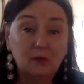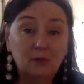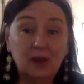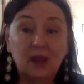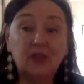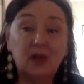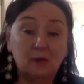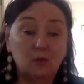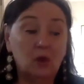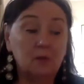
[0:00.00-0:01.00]
But I thought,
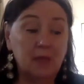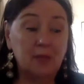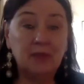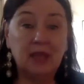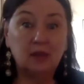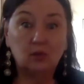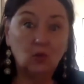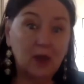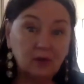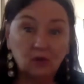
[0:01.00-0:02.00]
well, maybe I can
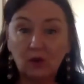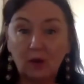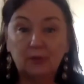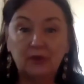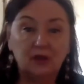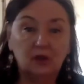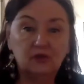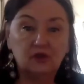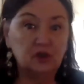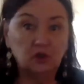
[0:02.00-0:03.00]
wake her up a little,
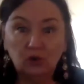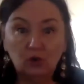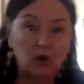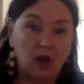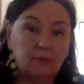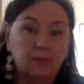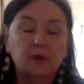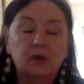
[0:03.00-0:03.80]
cheer her up.